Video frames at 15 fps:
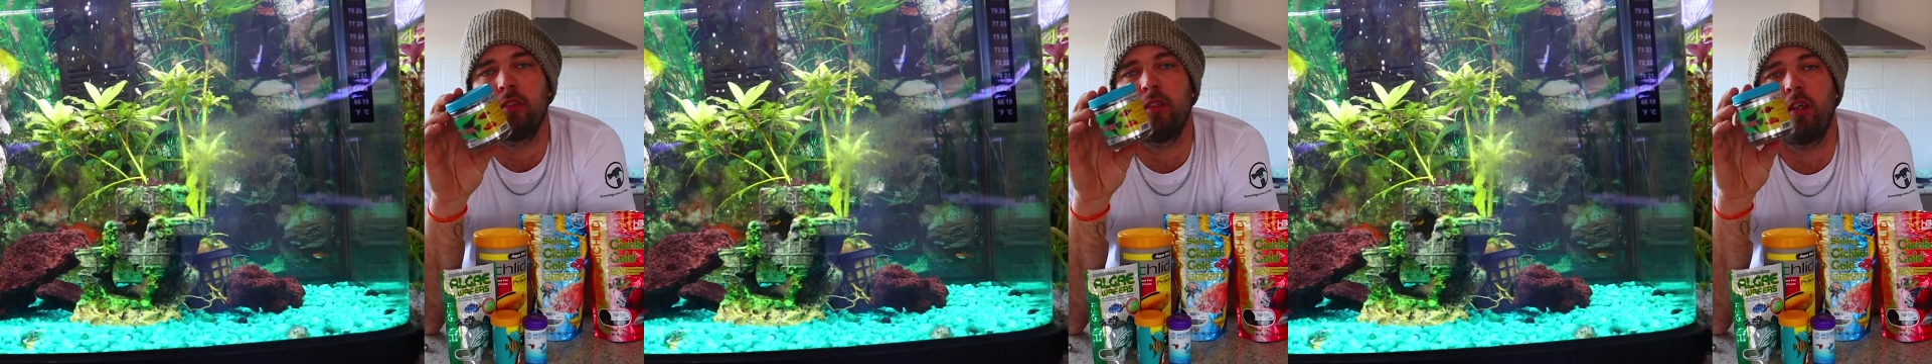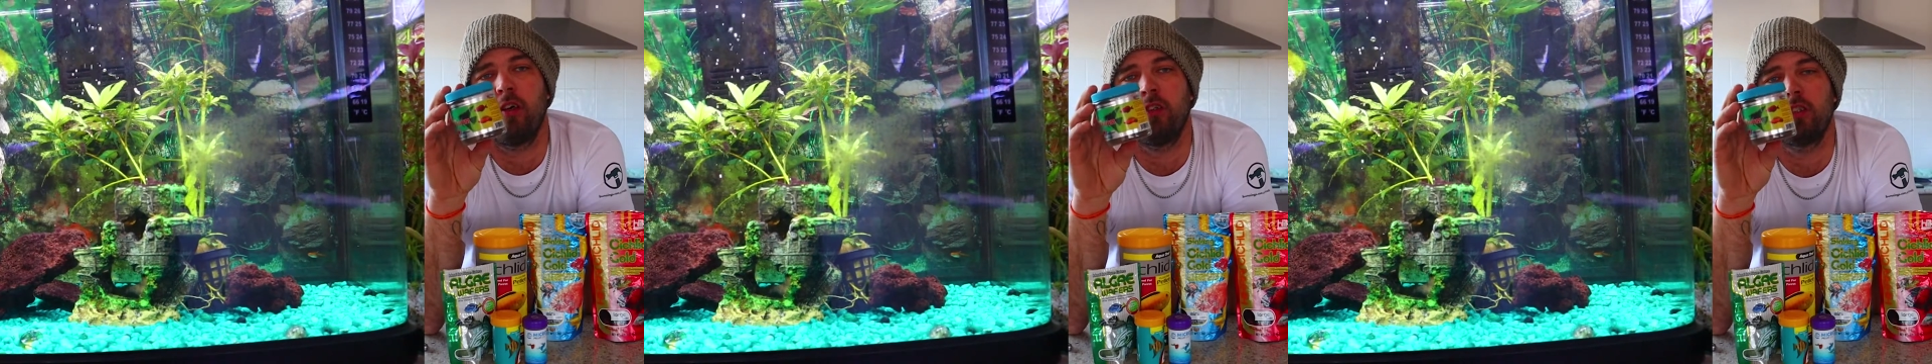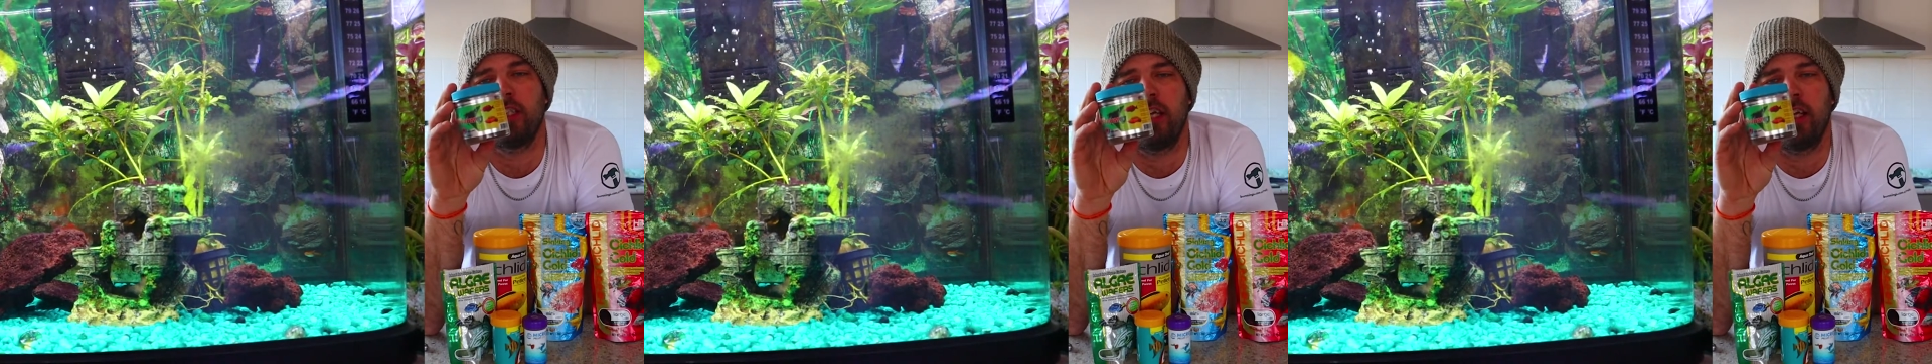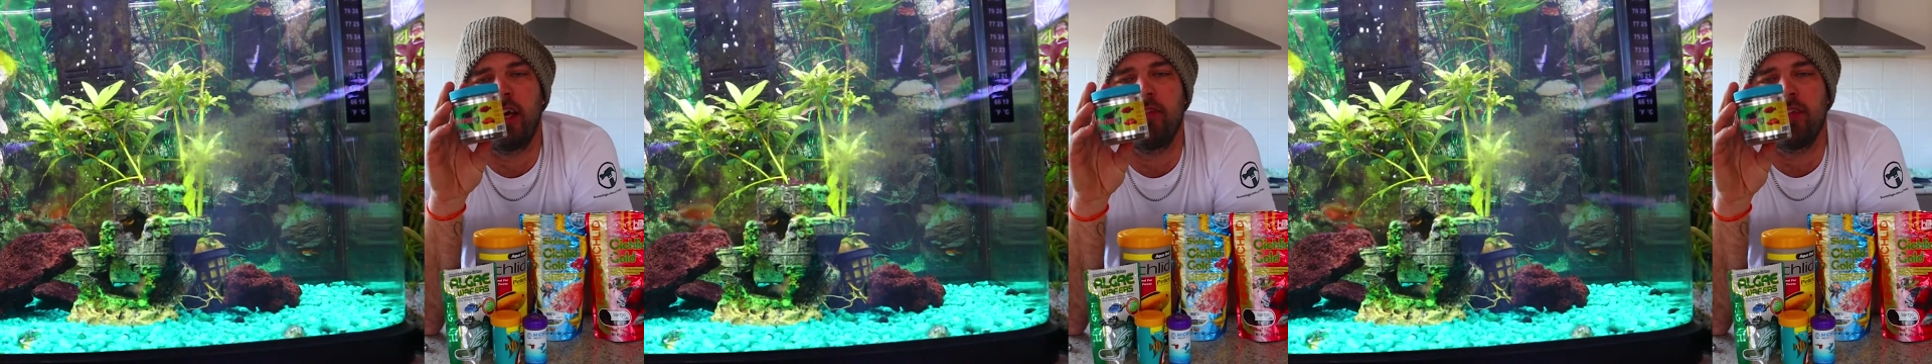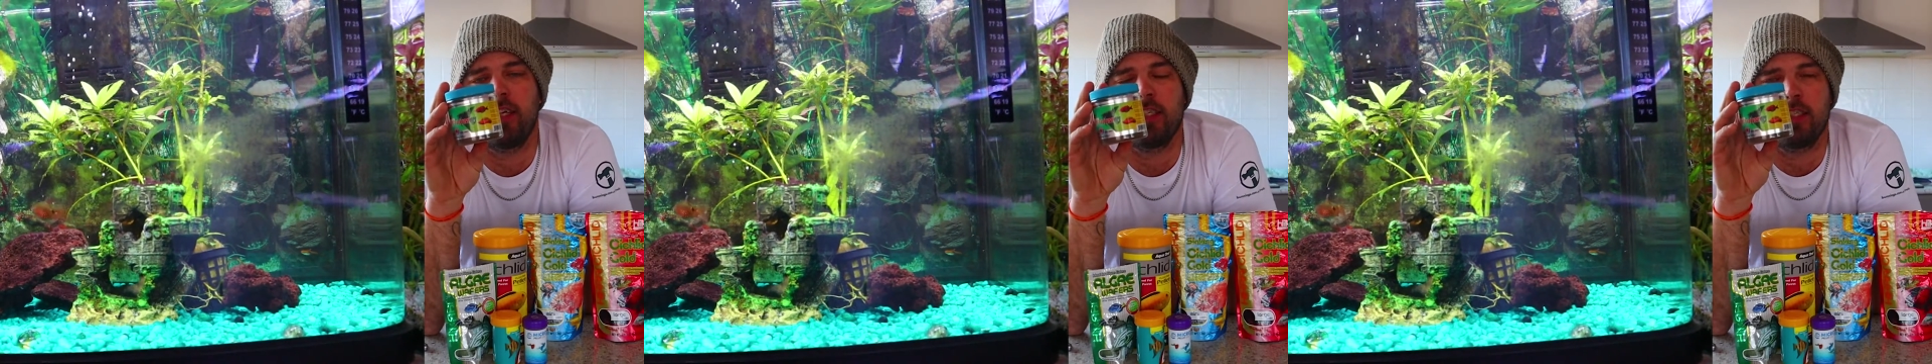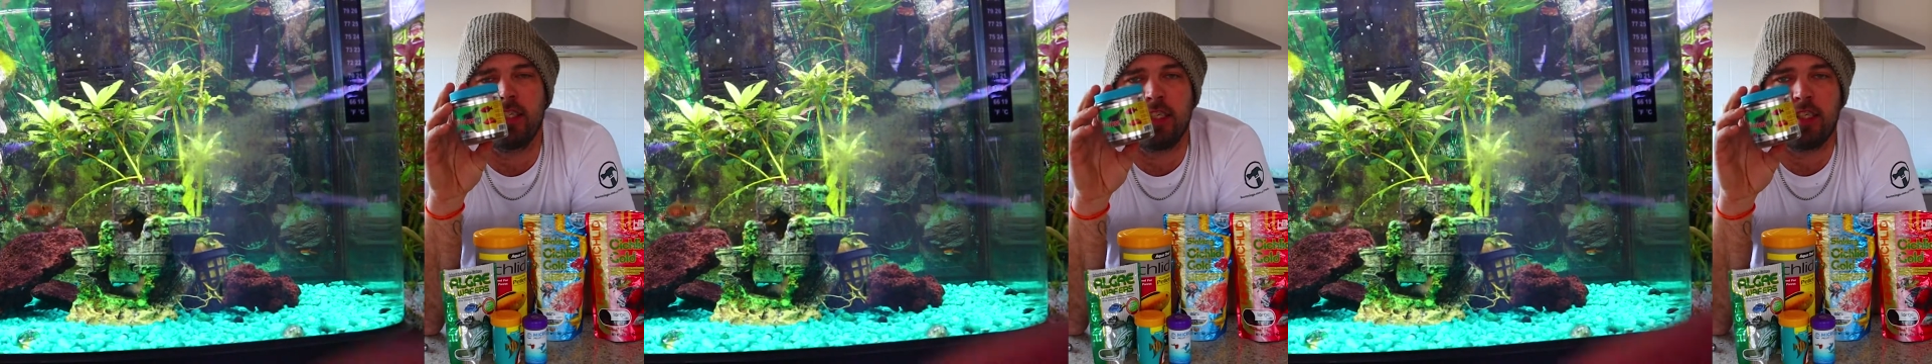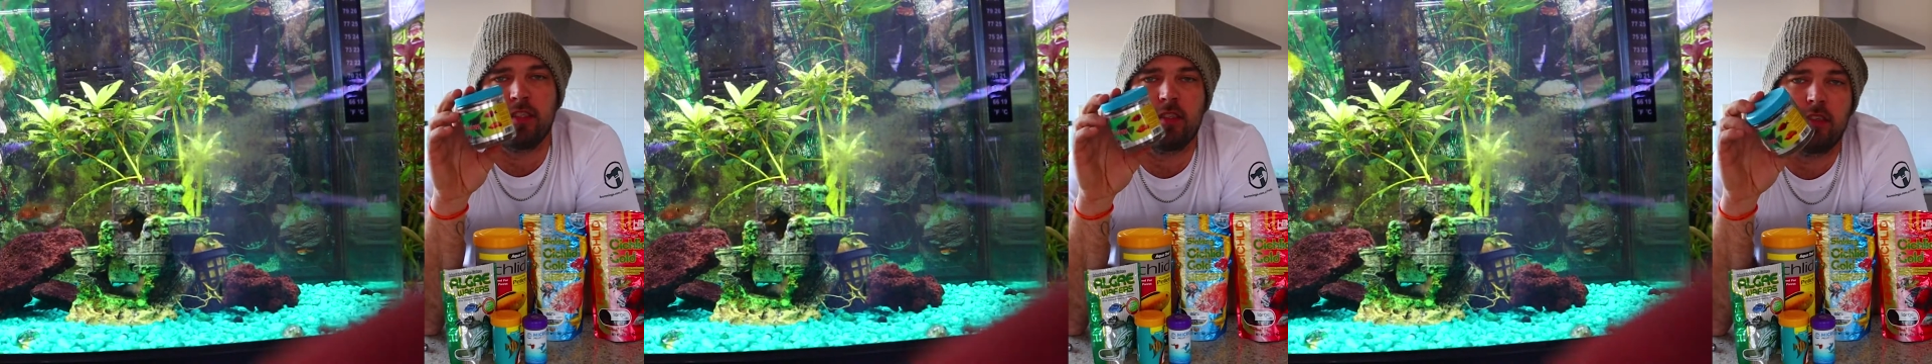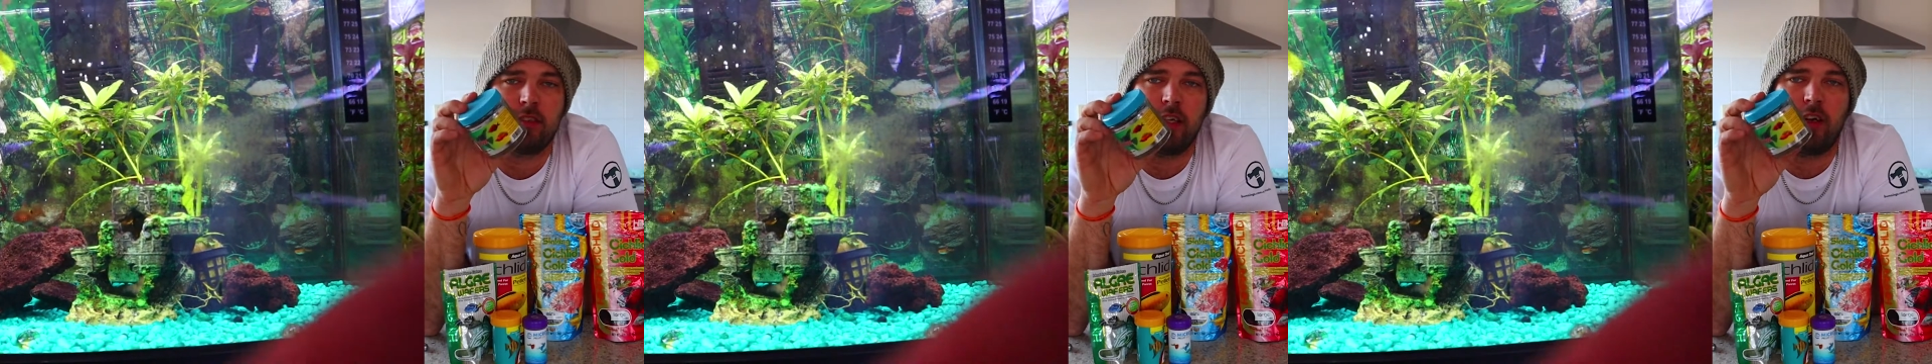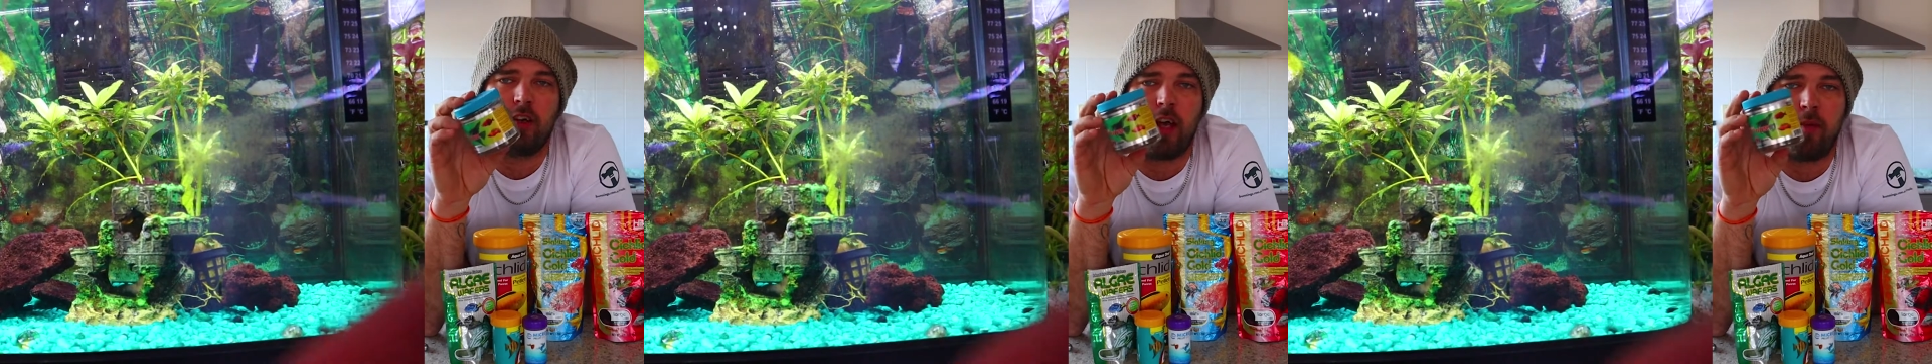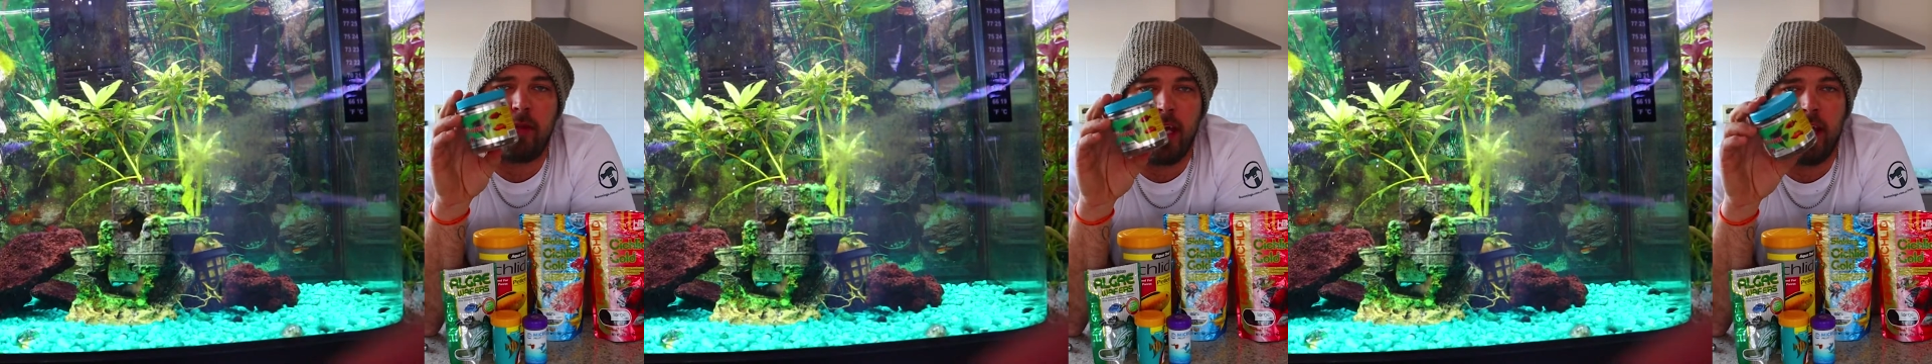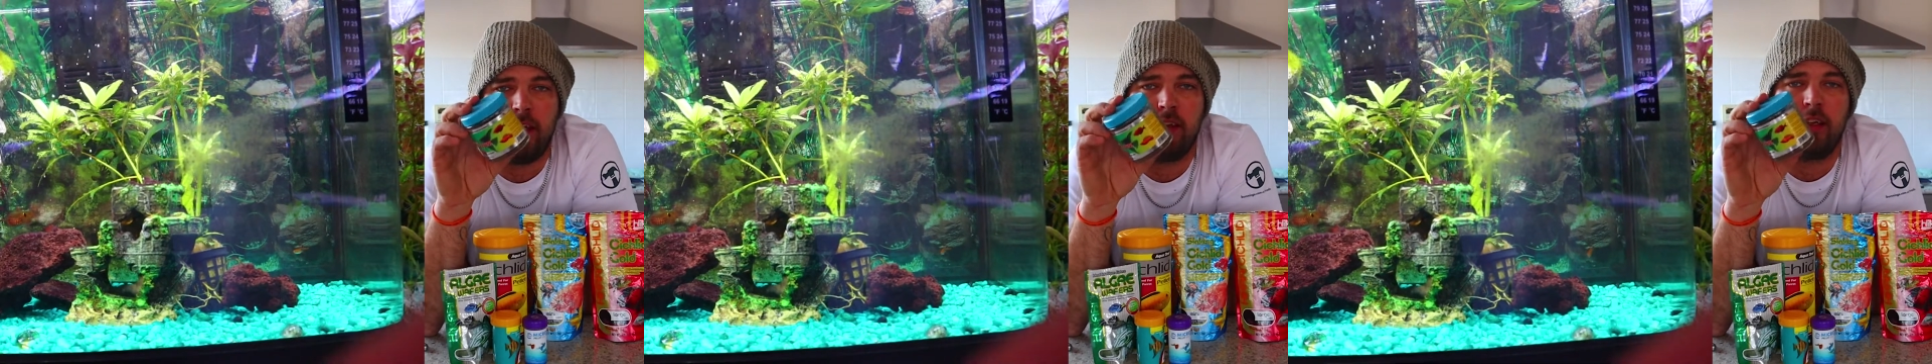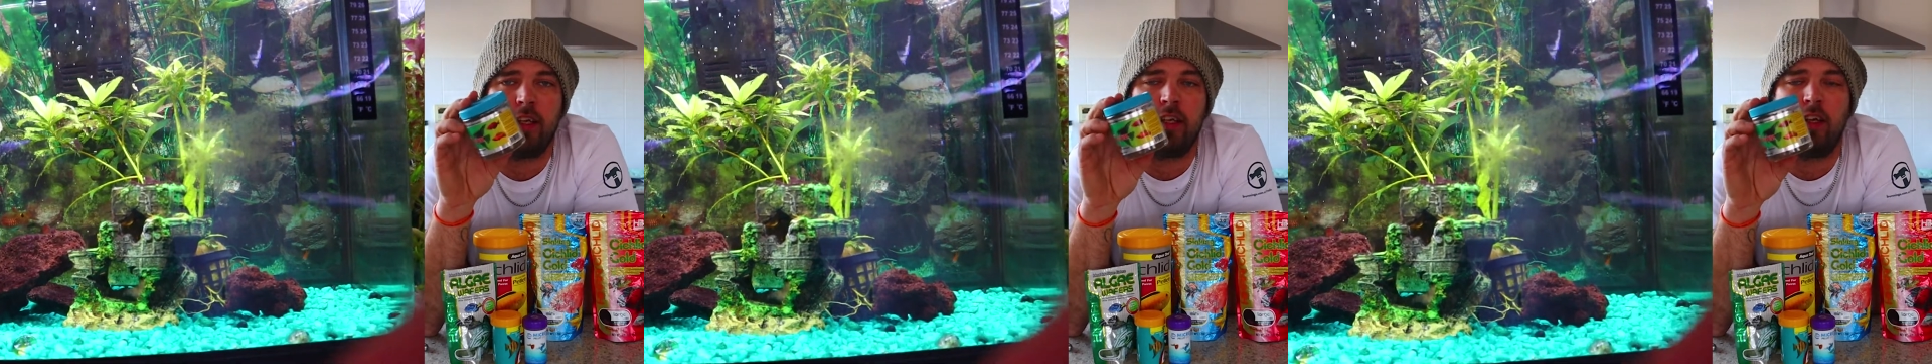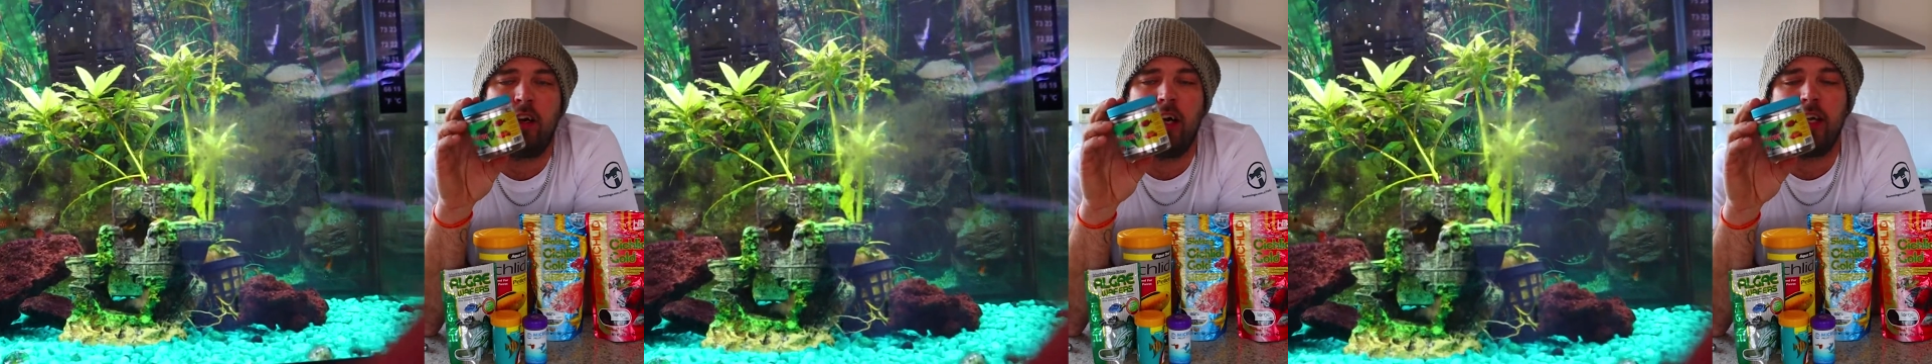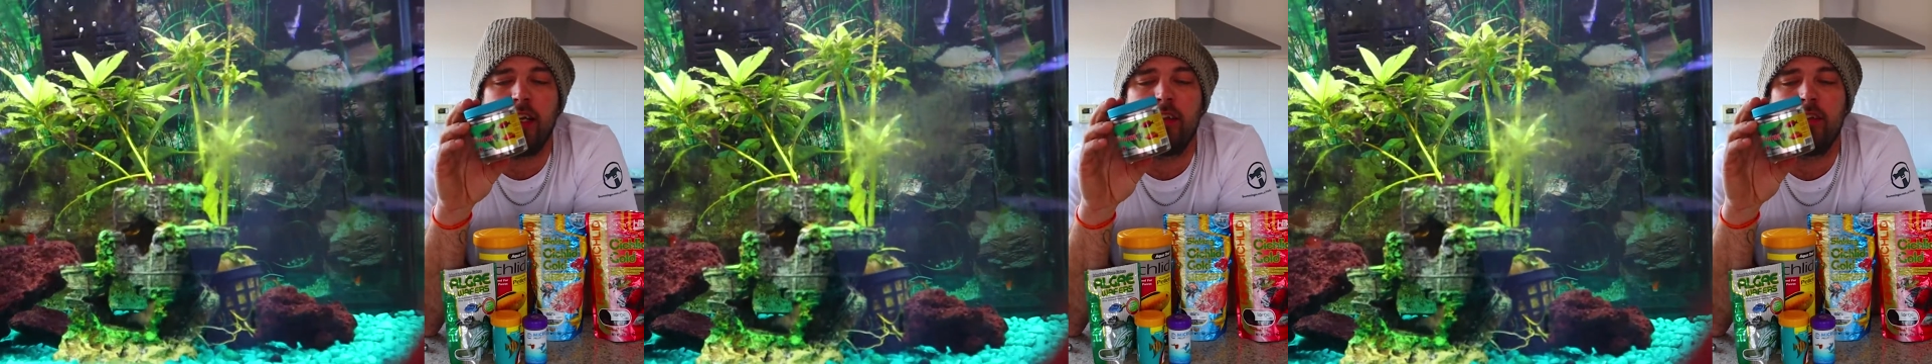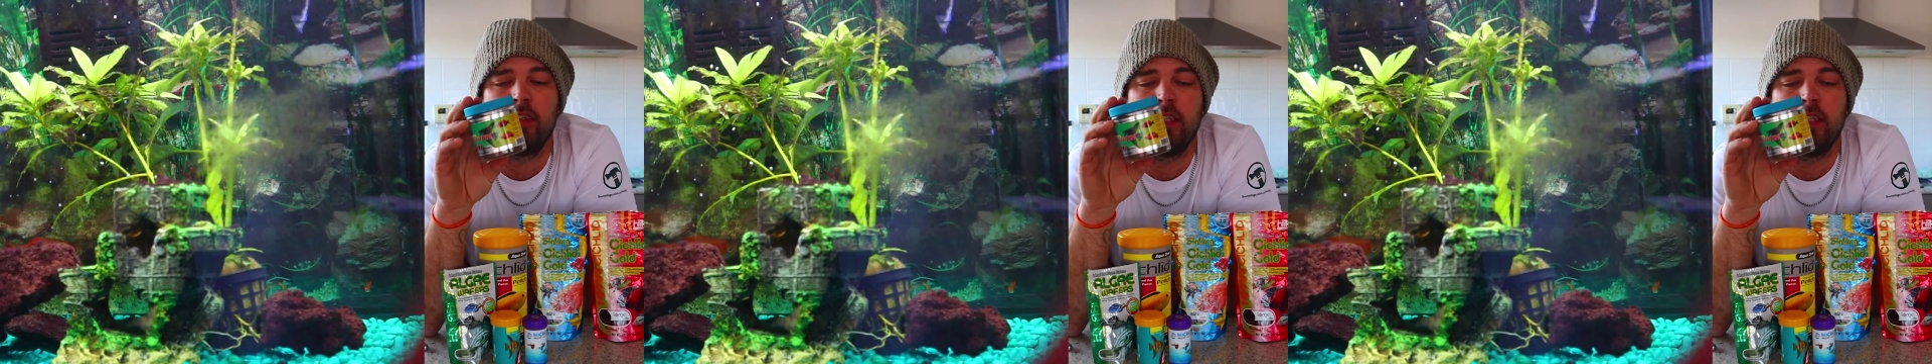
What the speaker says: also love these things. They'll come out at night